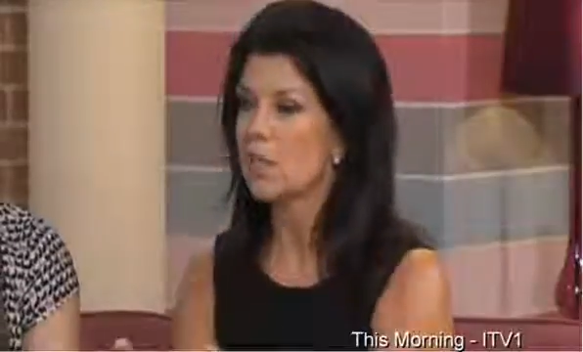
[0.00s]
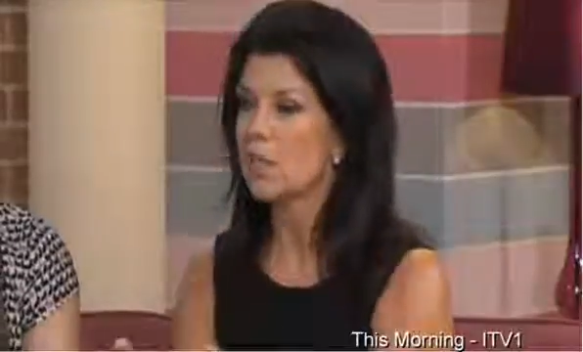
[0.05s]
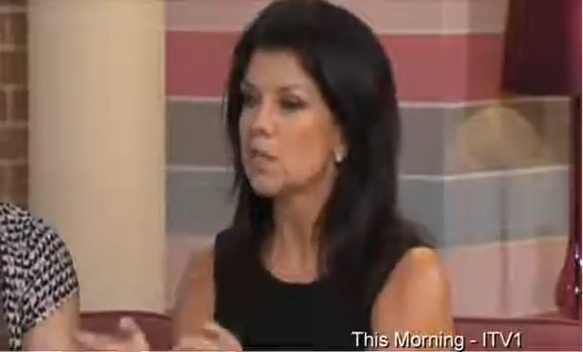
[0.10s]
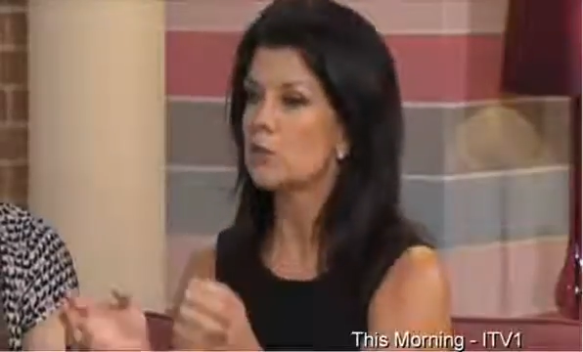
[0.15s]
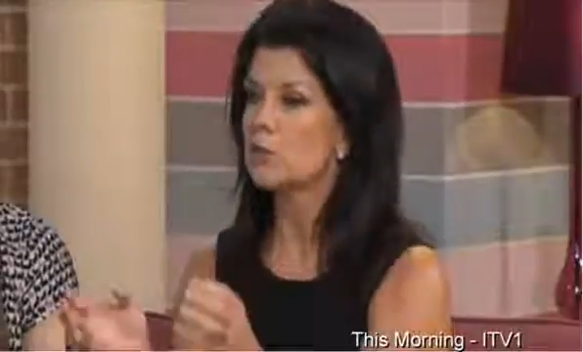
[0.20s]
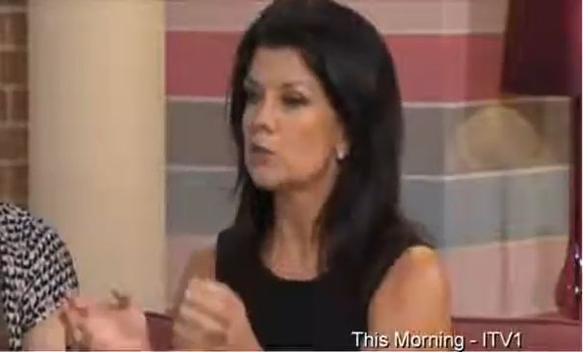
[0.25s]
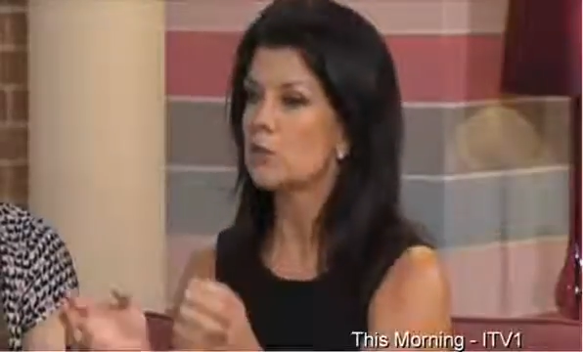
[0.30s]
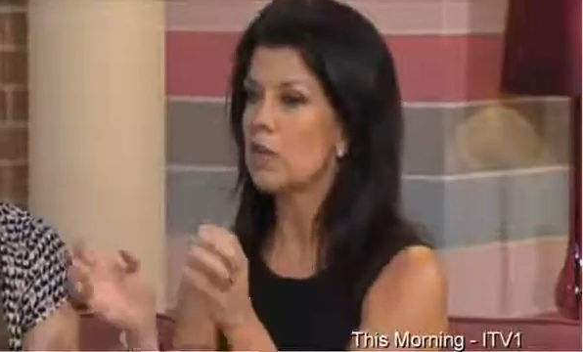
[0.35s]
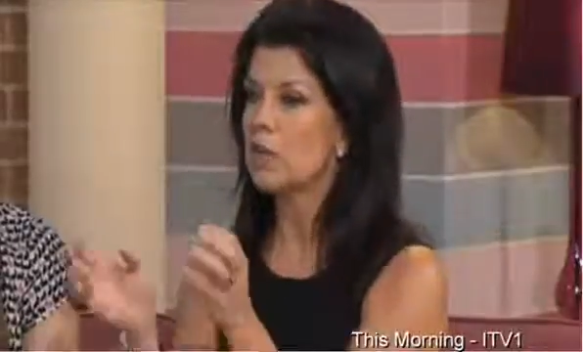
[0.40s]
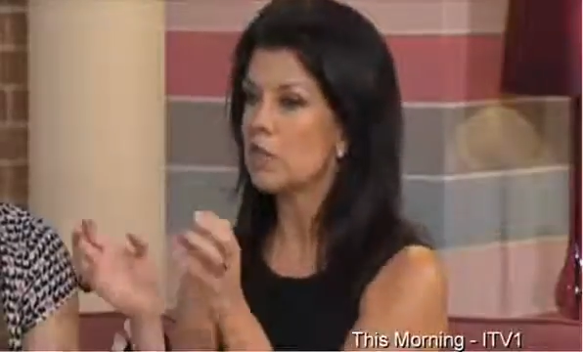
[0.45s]

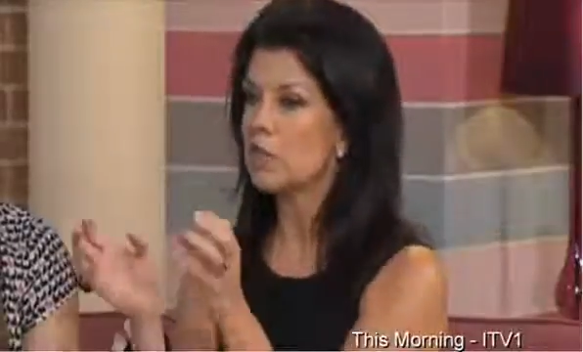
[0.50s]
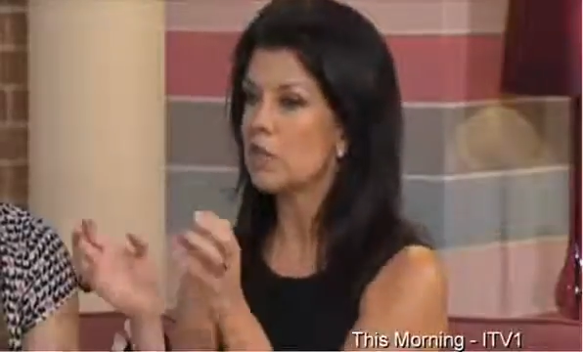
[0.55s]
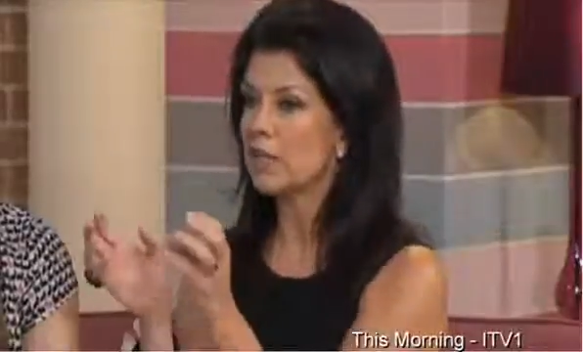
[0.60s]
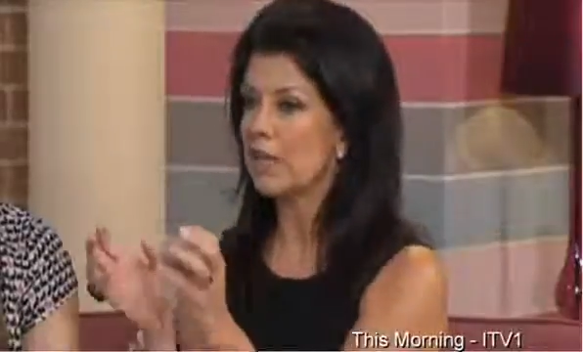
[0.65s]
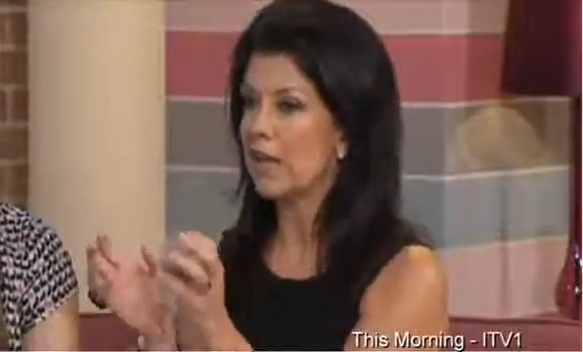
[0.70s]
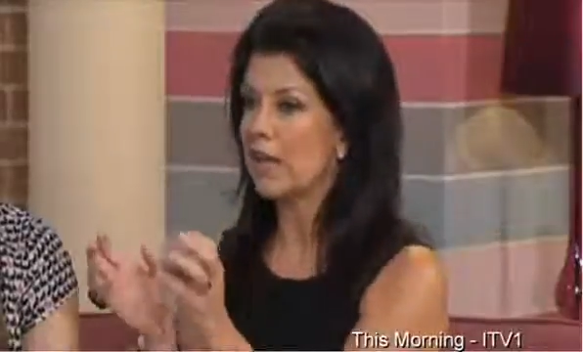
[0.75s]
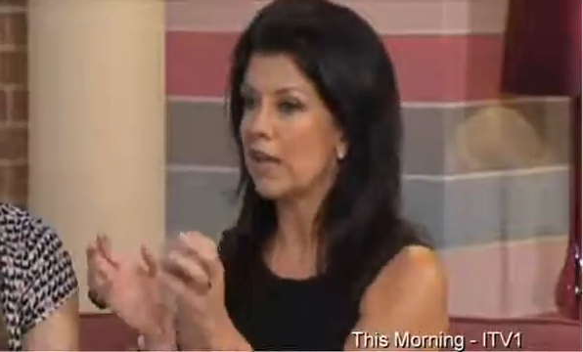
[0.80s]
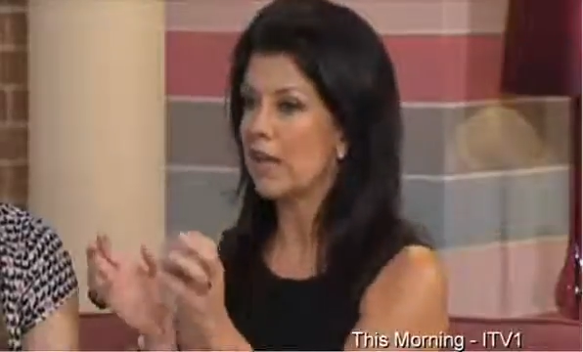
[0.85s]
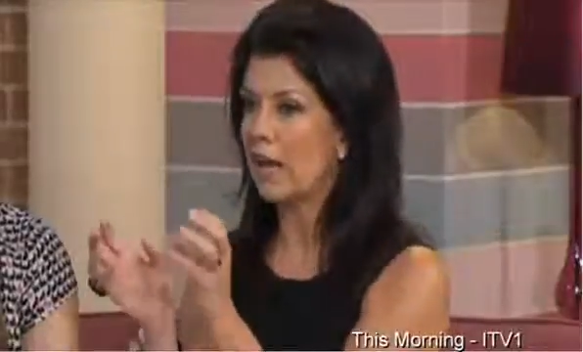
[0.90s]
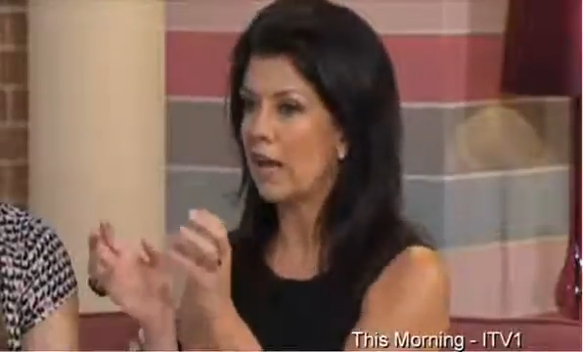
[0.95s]
To actually
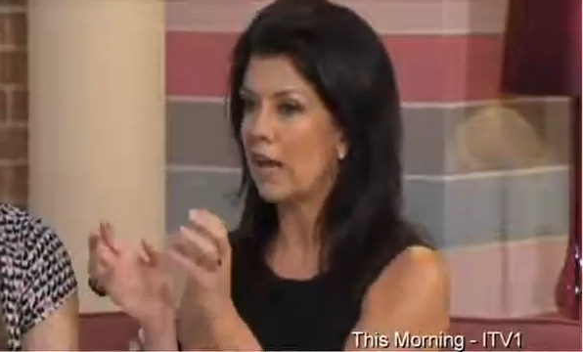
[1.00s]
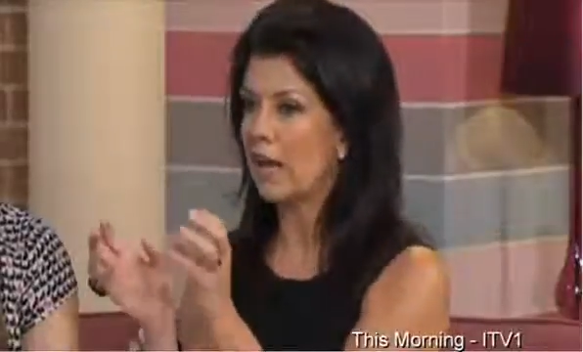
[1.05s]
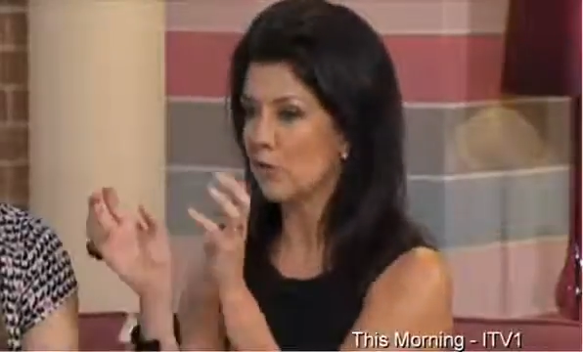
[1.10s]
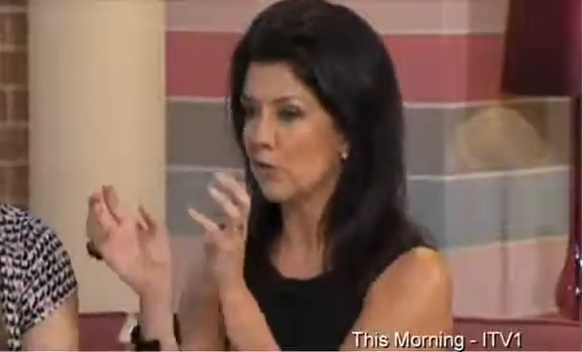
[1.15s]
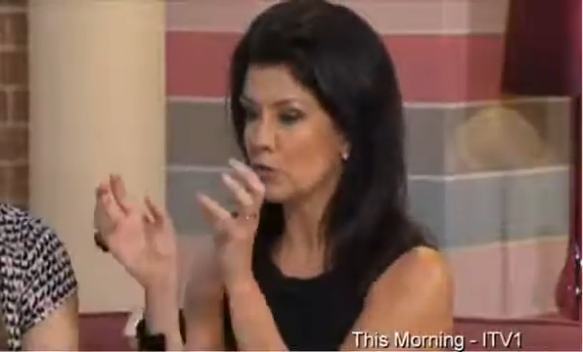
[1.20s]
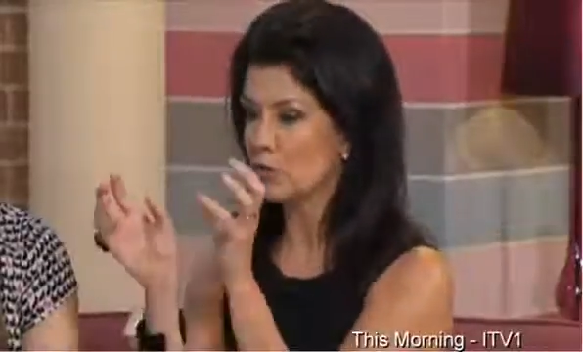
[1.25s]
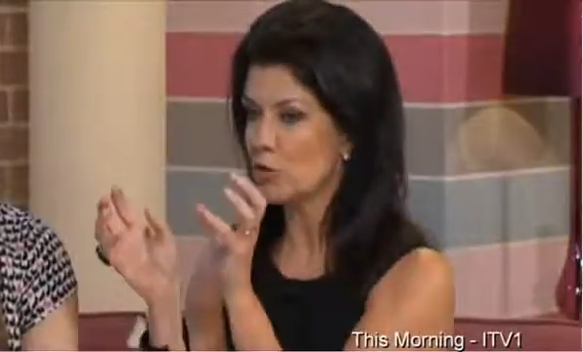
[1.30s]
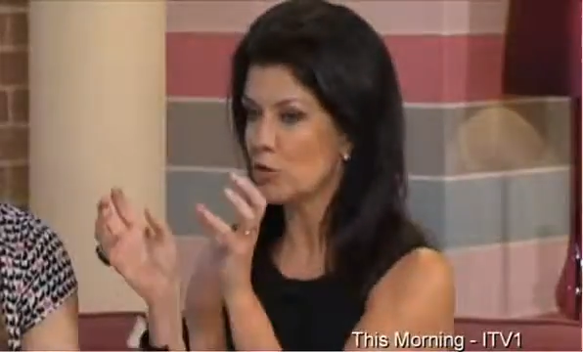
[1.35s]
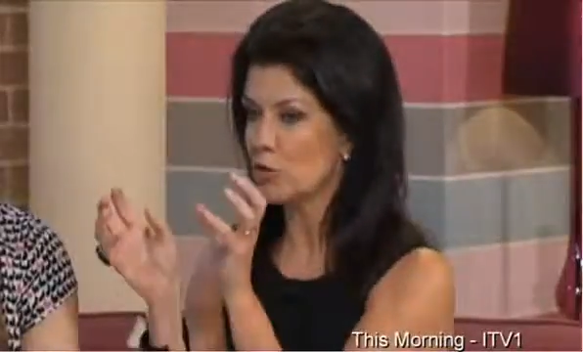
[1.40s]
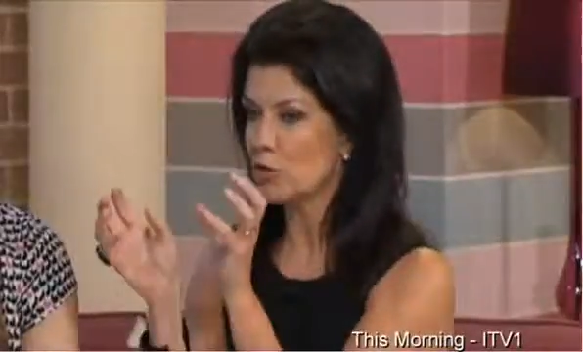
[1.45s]
have
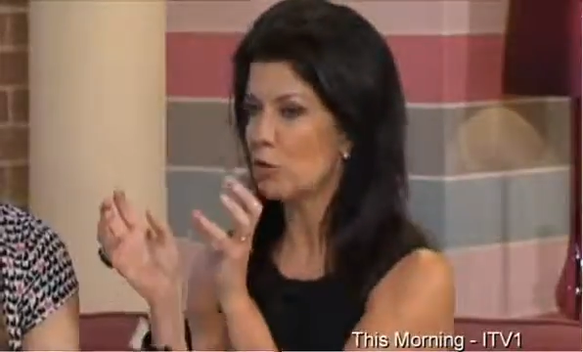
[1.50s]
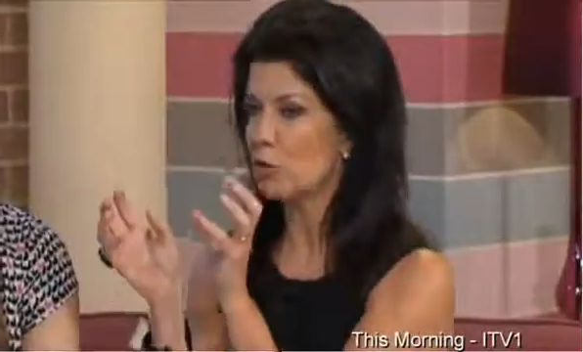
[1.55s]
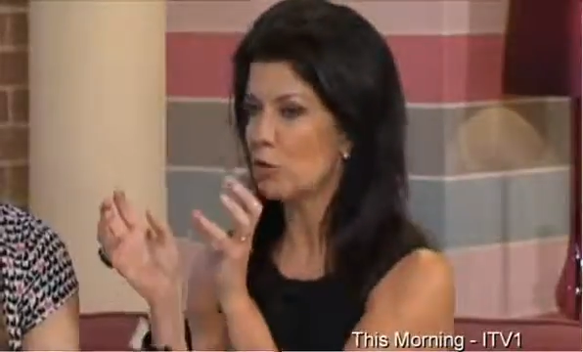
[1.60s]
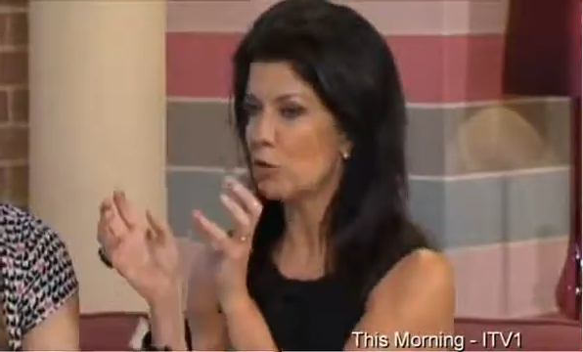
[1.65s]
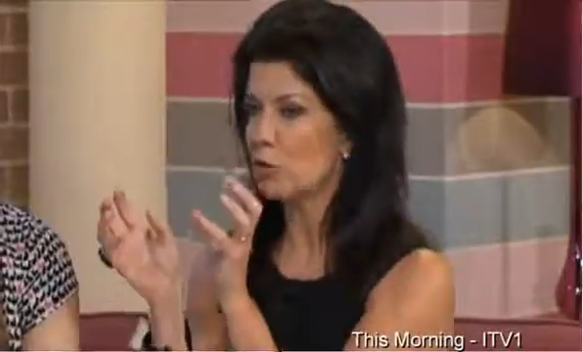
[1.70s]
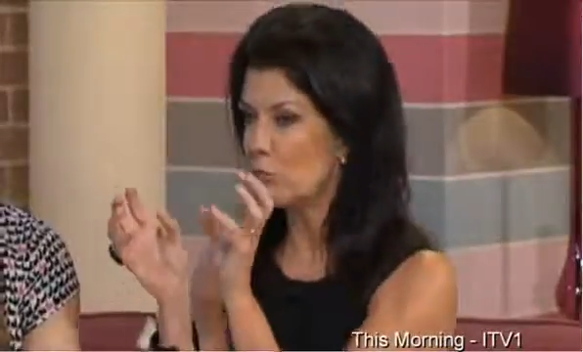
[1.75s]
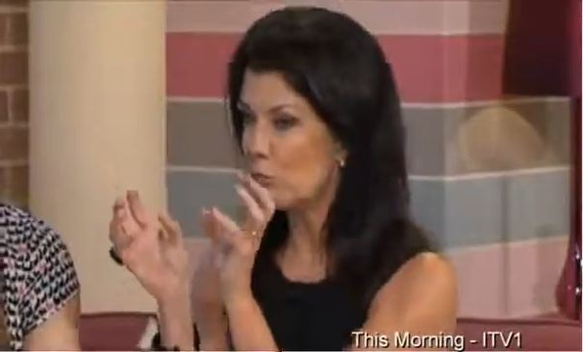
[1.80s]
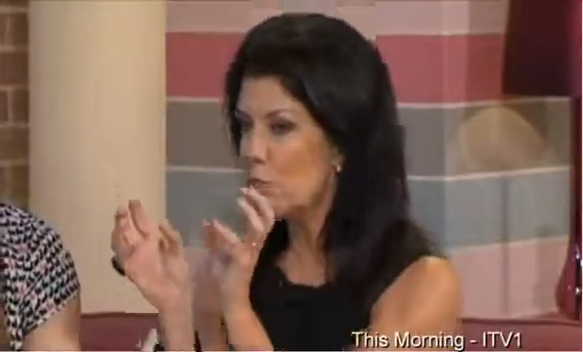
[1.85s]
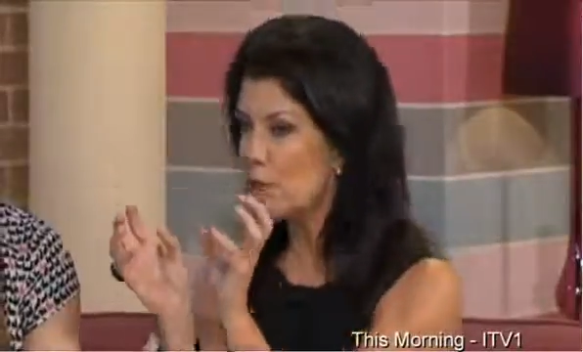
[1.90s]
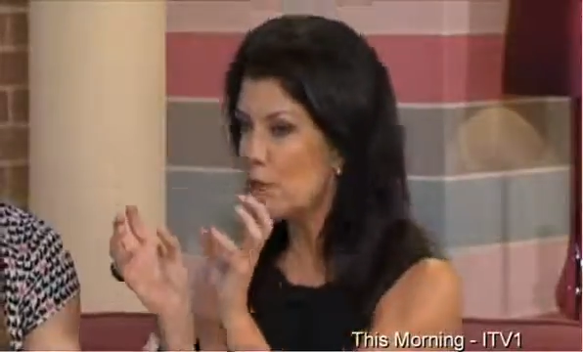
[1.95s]
2
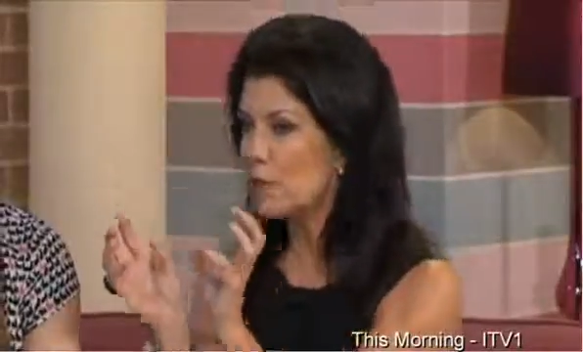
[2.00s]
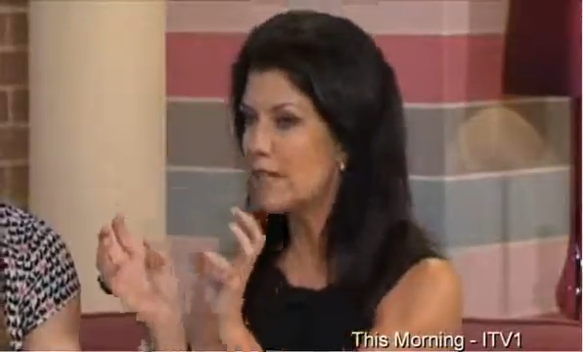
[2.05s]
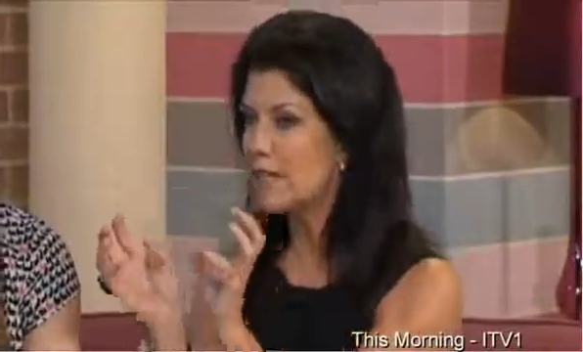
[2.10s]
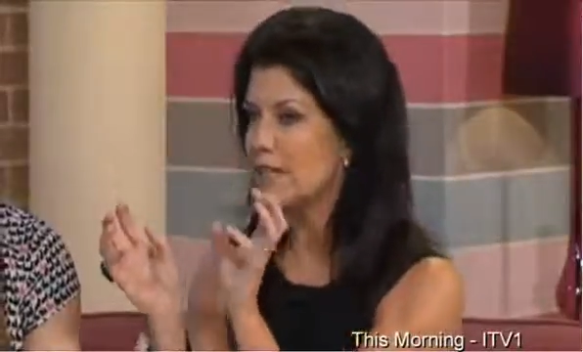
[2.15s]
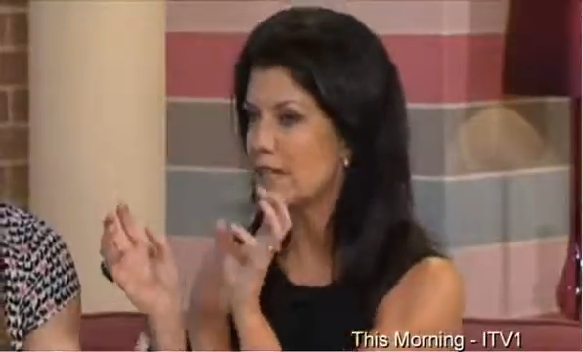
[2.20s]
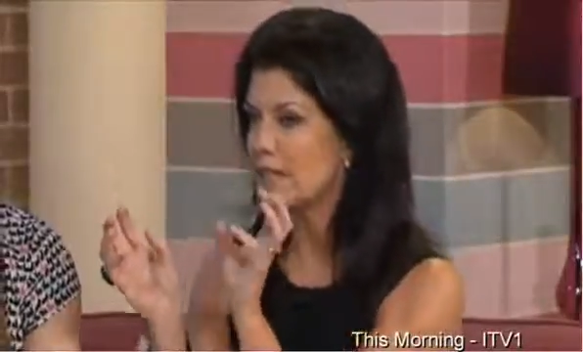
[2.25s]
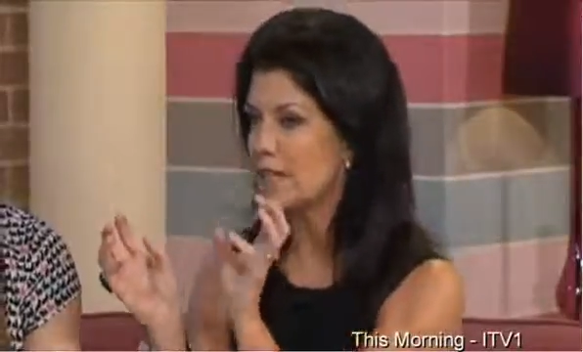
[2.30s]
completely